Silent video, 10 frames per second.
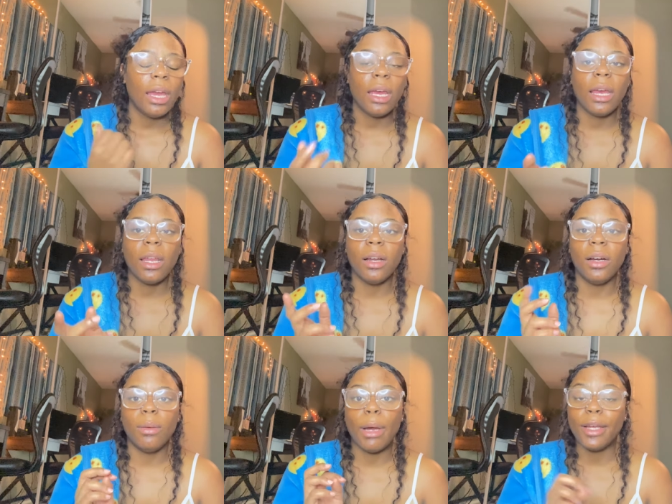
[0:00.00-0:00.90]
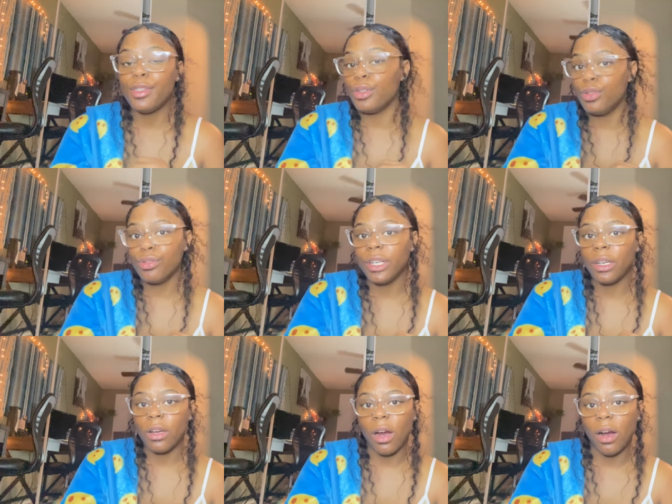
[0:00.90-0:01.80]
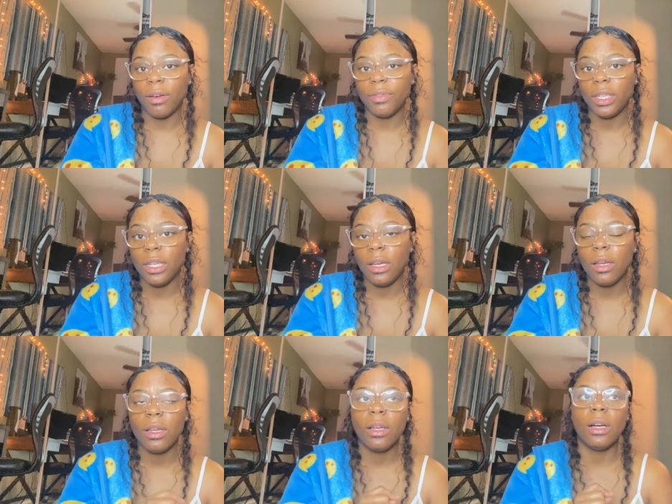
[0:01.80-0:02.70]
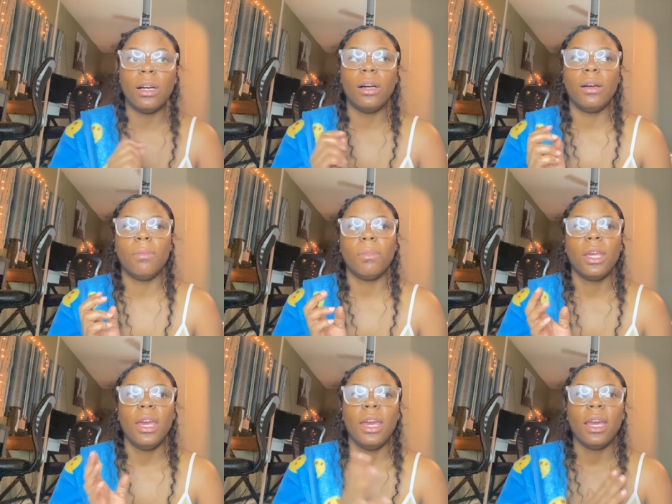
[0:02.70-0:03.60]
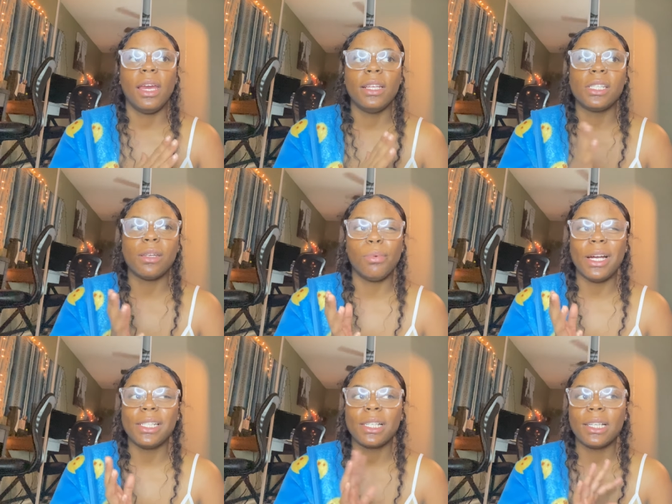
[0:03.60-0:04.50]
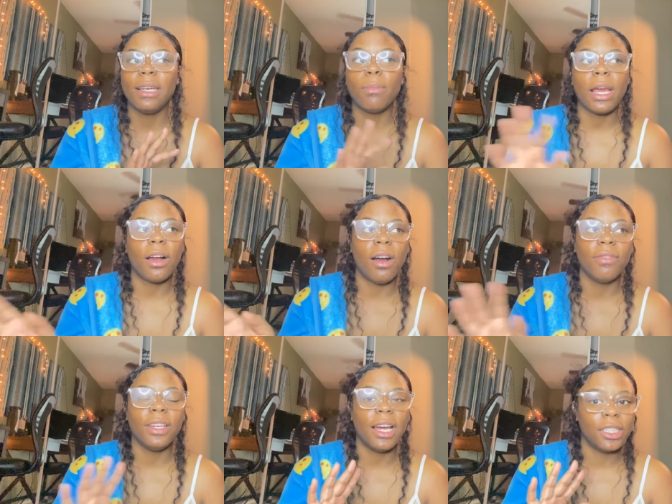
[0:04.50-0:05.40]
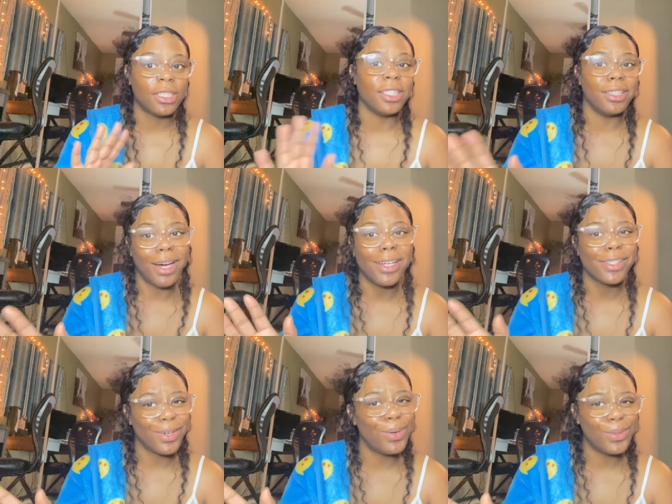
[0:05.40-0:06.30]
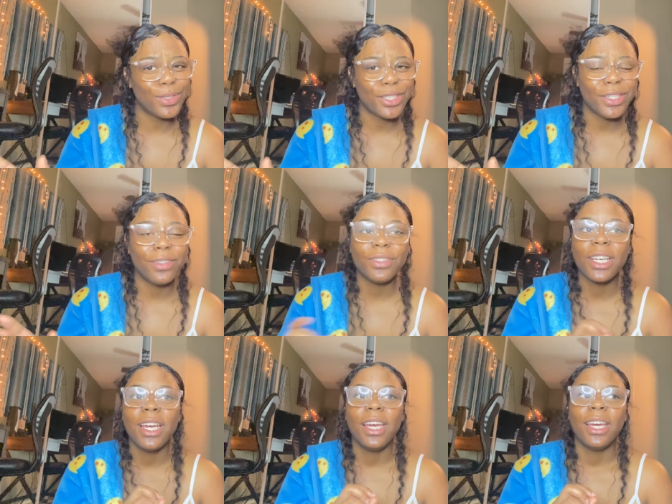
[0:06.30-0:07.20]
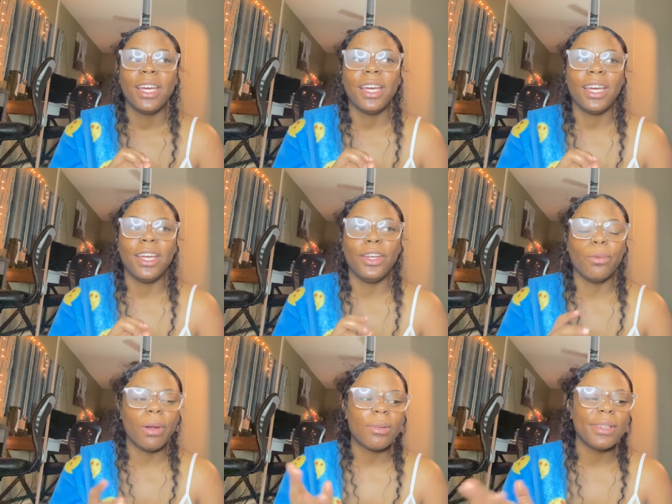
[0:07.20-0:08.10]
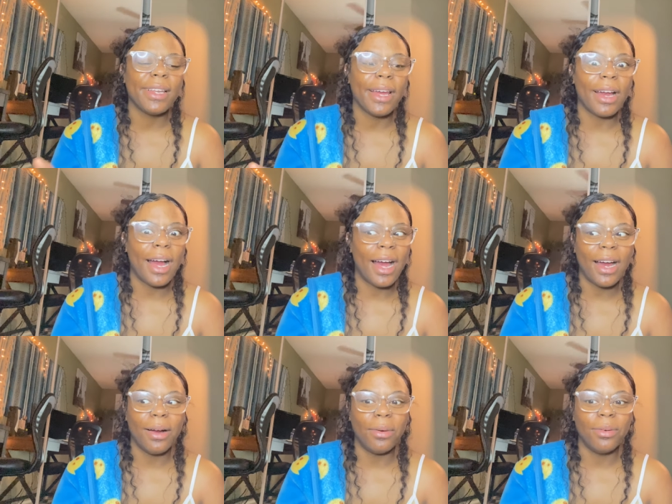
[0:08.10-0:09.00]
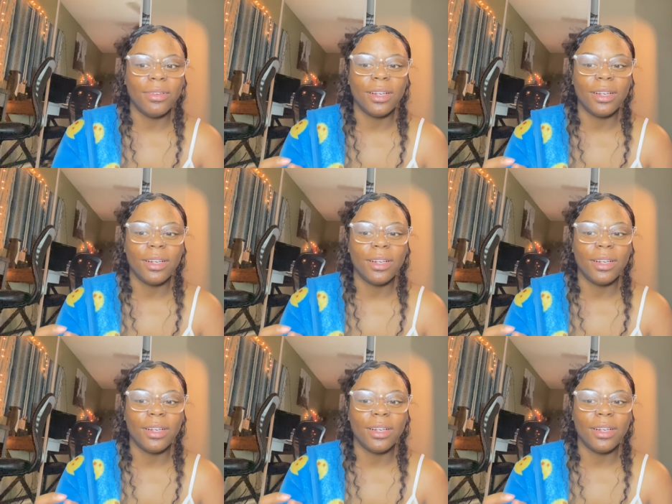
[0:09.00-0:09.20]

And I do drink coffee, and surprisingly my coffee actually lasts the whole shift. And you're probably like, how?